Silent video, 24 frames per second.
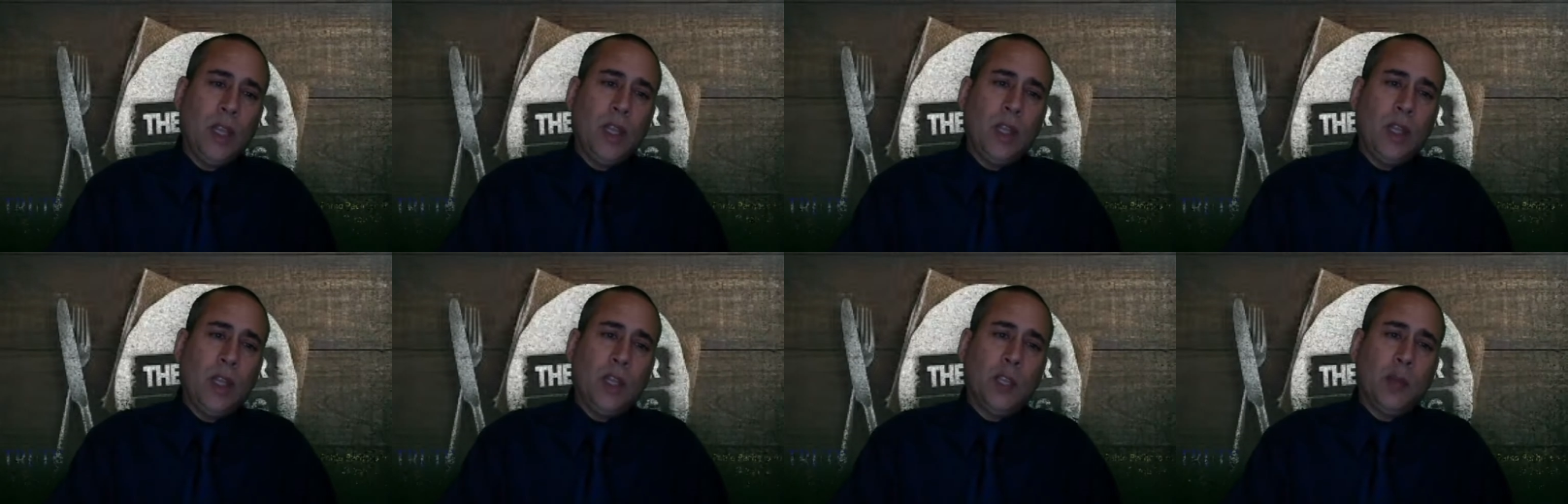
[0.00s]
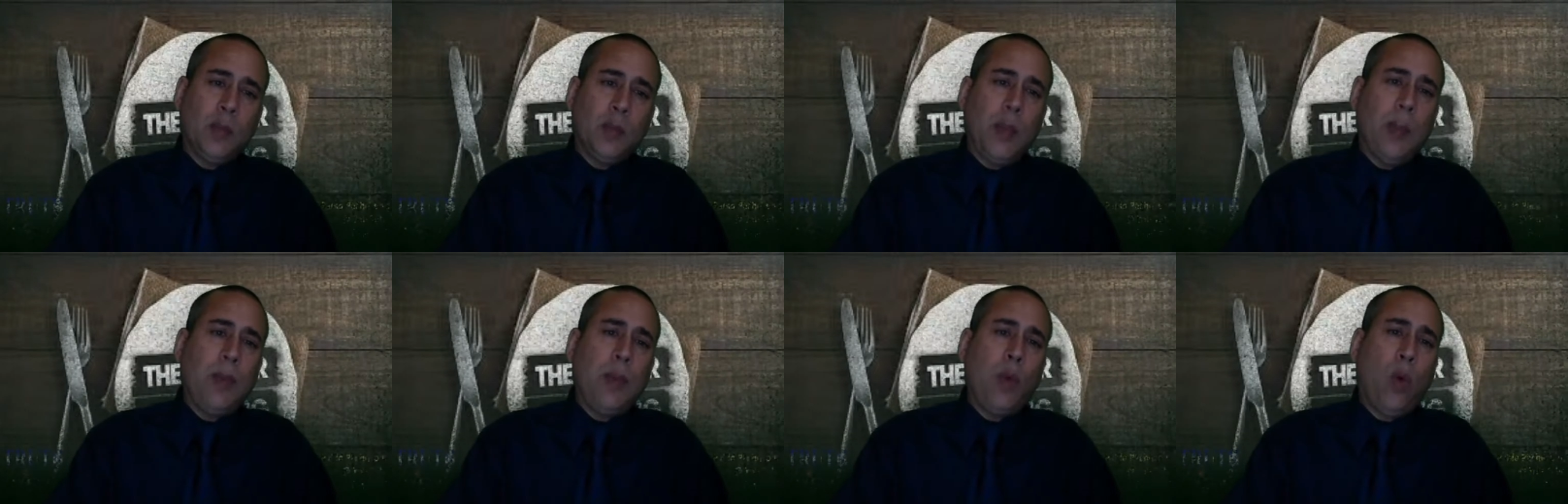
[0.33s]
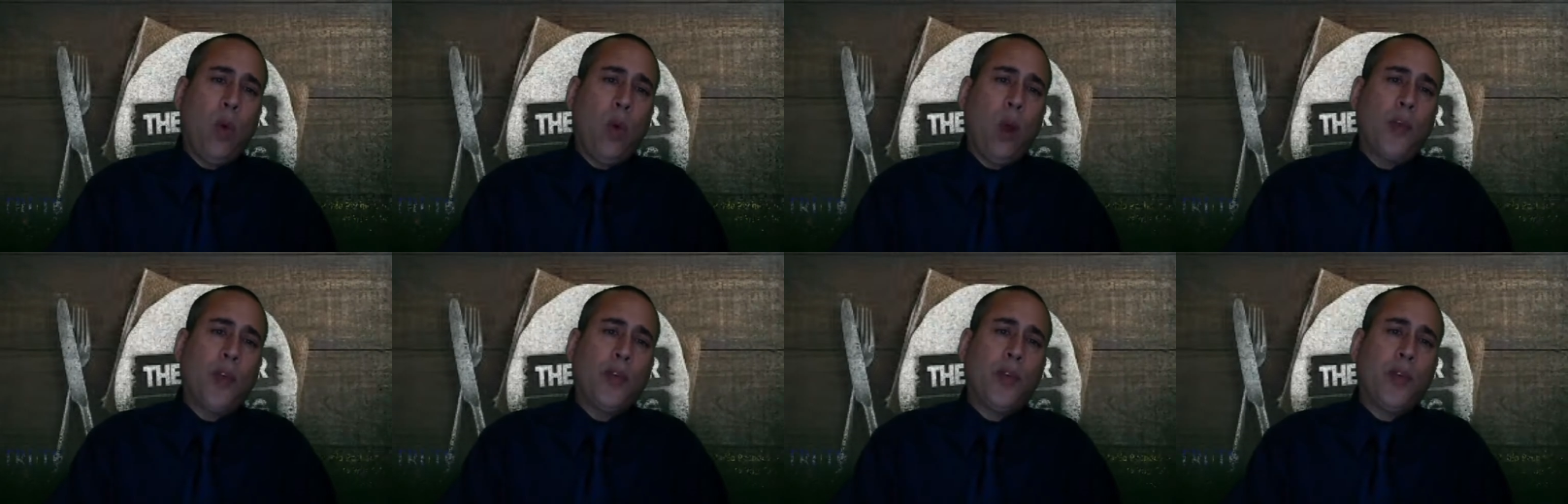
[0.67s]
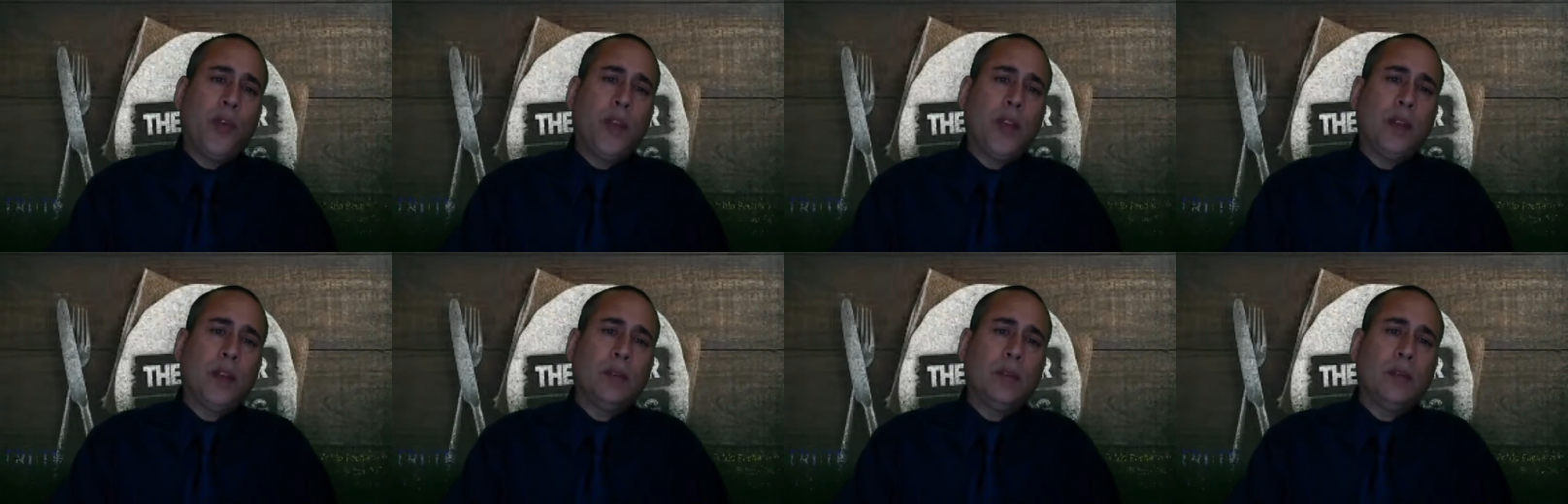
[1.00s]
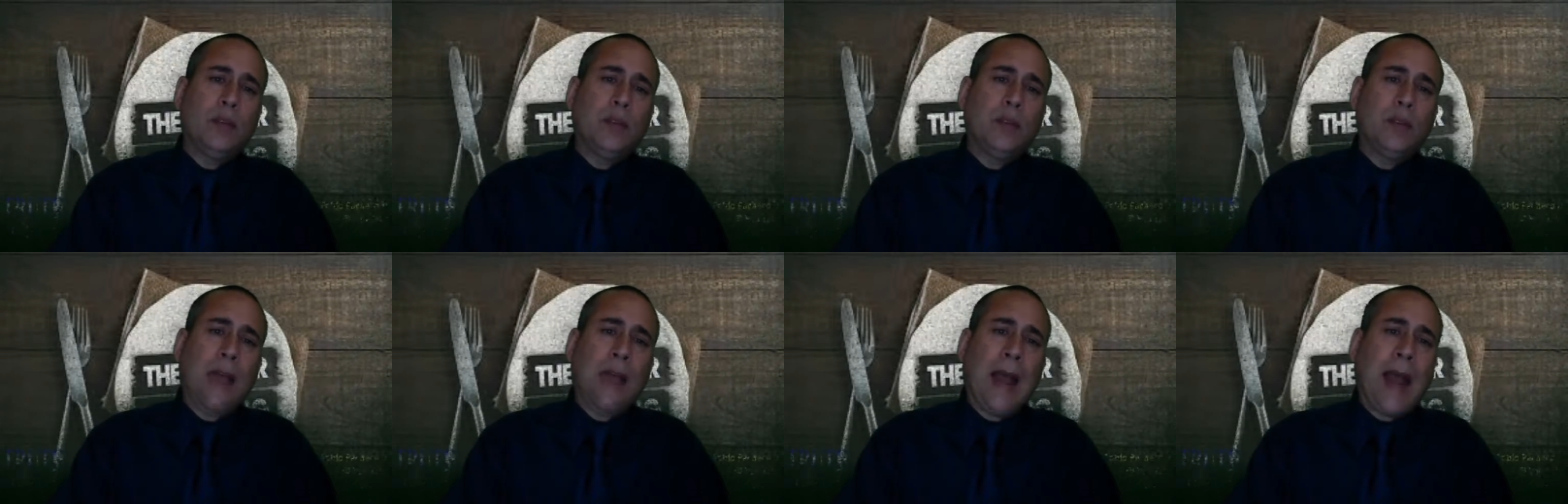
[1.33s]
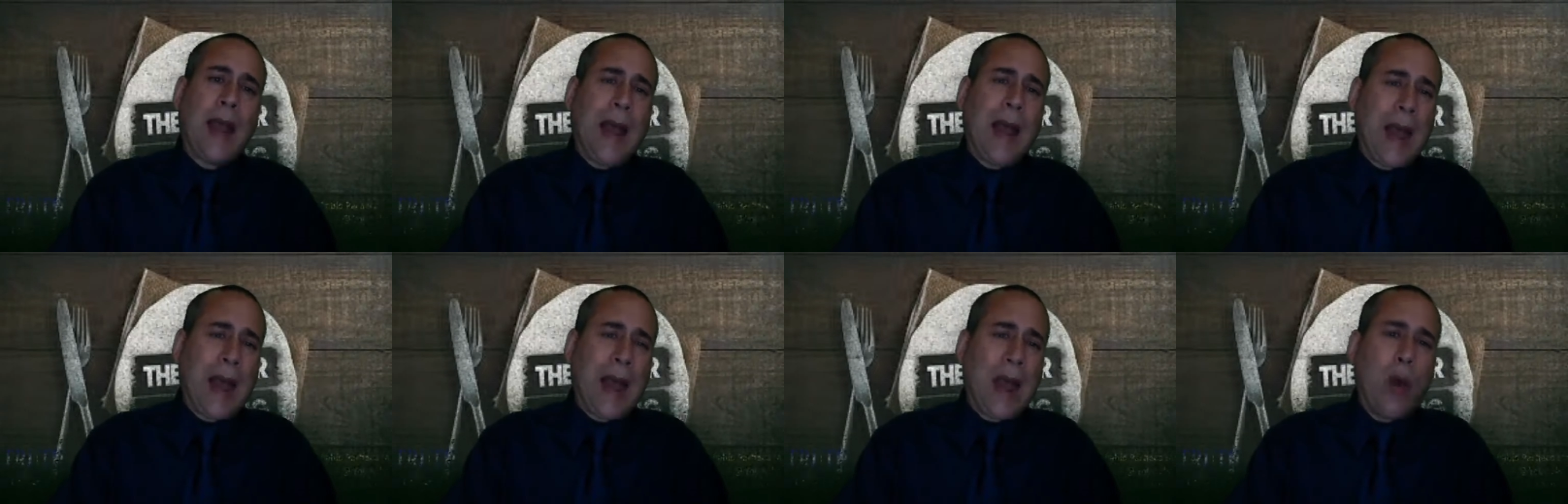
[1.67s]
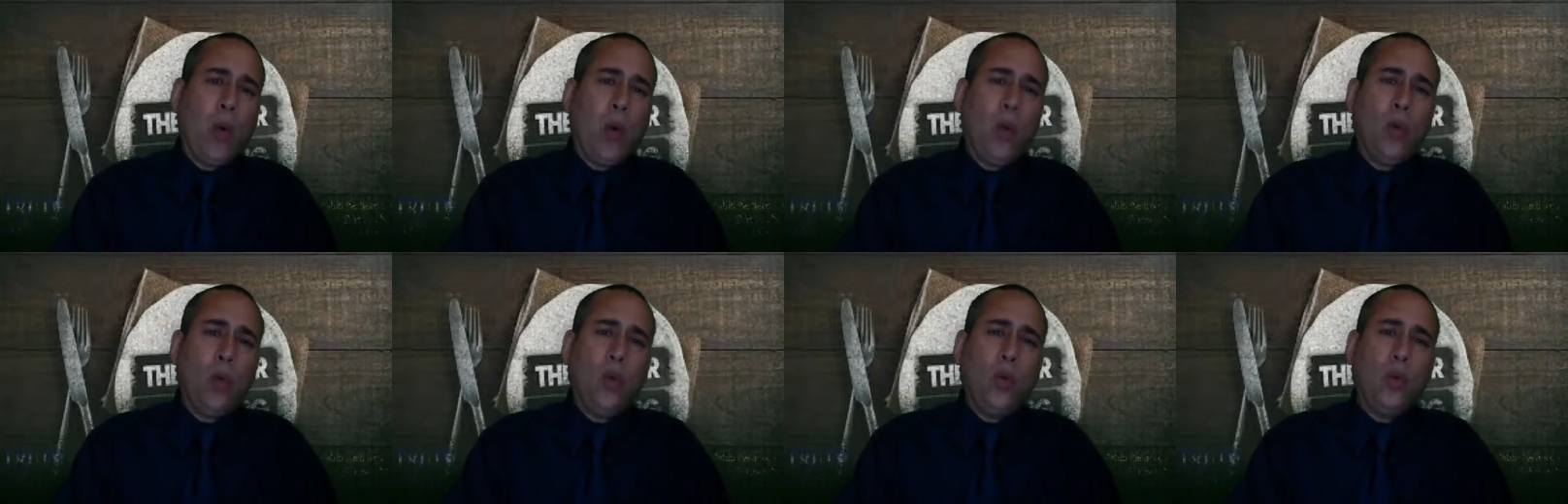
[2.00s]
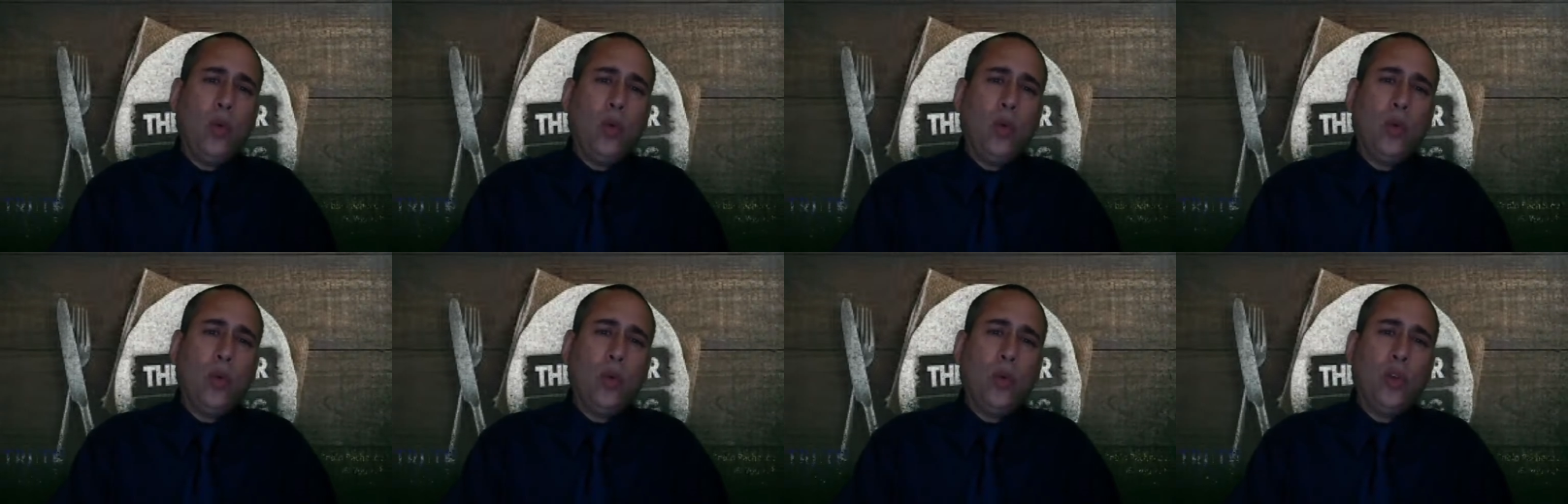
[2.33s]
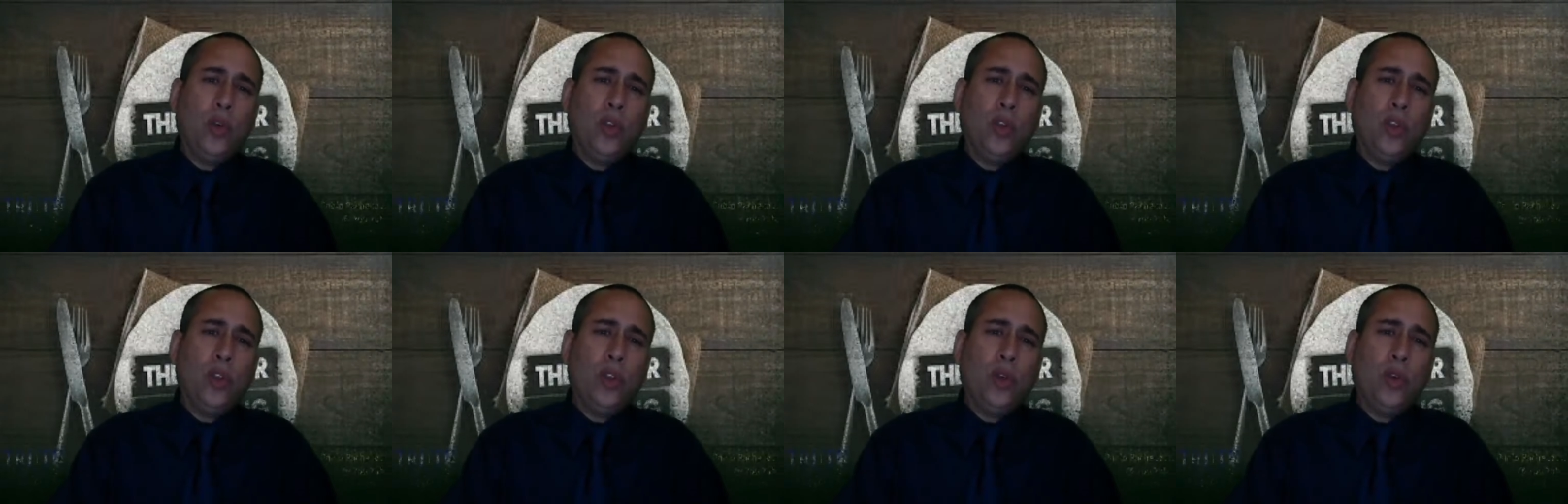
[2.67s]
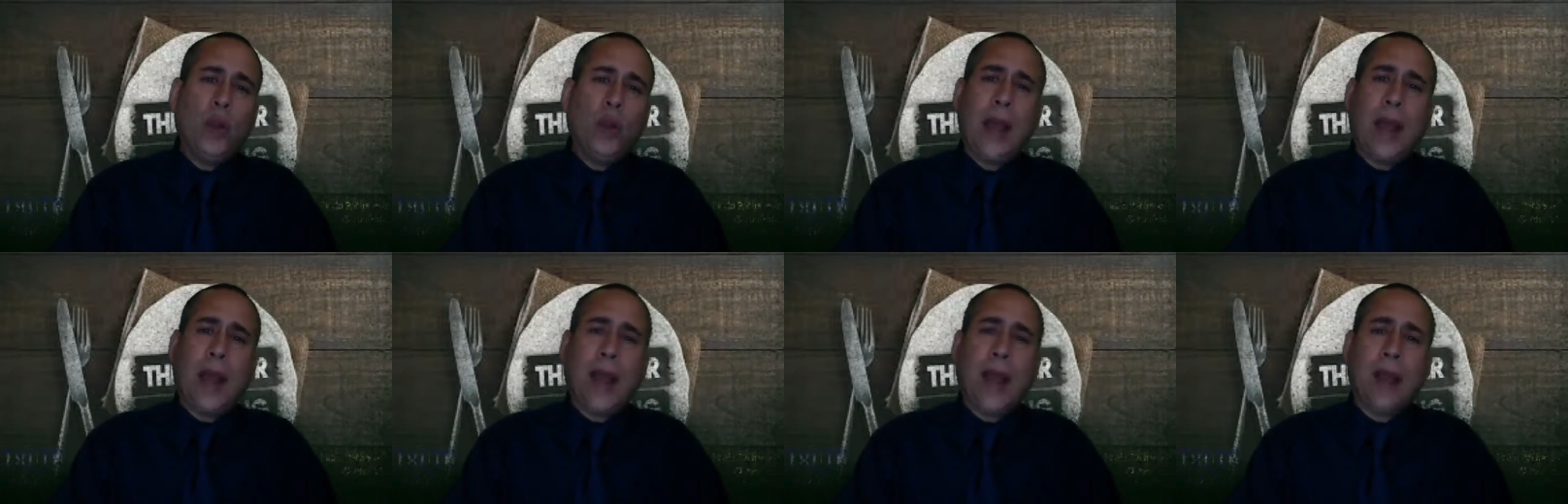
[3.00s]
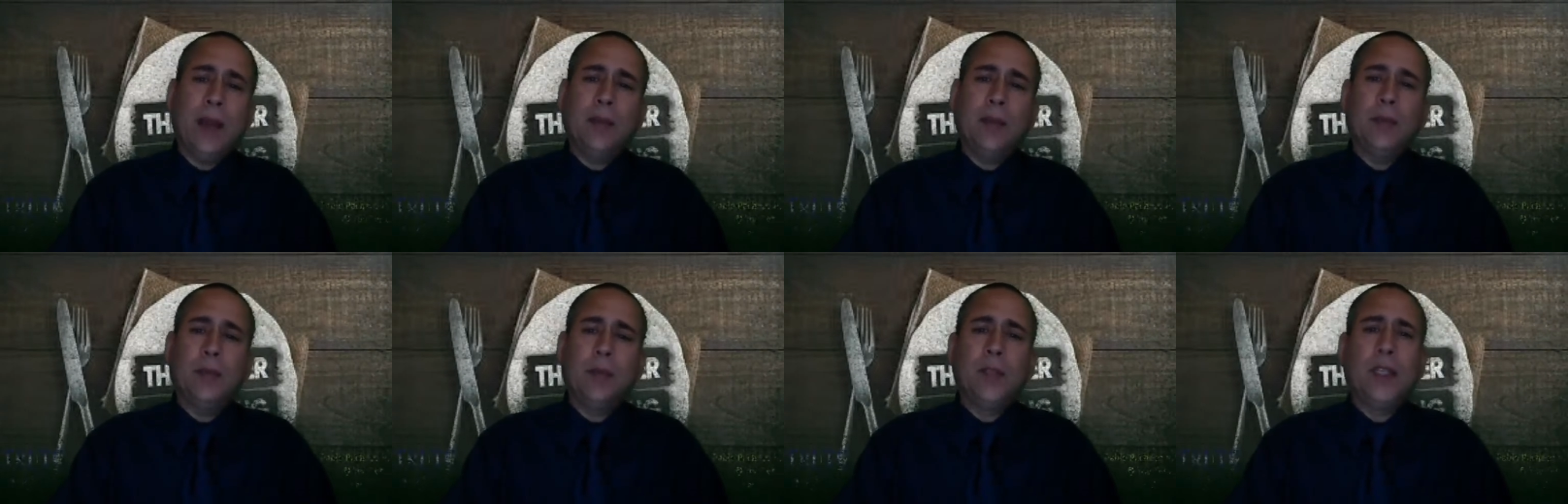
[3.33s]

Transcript: you may be wondering how you and I